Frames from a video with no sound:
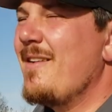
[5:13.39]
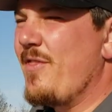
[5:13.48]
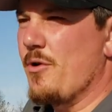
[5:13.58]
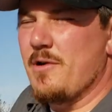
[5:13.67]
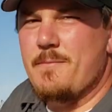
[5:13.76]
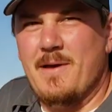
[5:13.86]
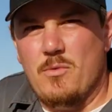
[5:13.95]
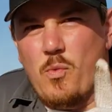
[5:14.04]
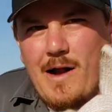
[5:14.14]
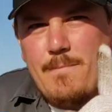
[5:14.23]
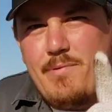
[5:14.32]
There has been
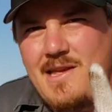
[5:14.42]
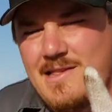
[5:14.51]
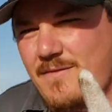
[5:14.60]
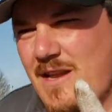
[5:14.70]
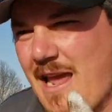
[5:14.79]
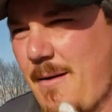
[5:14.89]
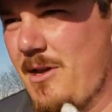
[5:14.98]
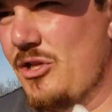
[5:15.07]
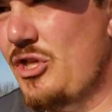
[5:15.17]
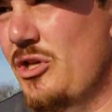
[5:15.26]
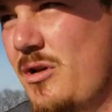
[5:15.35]
one piece of damage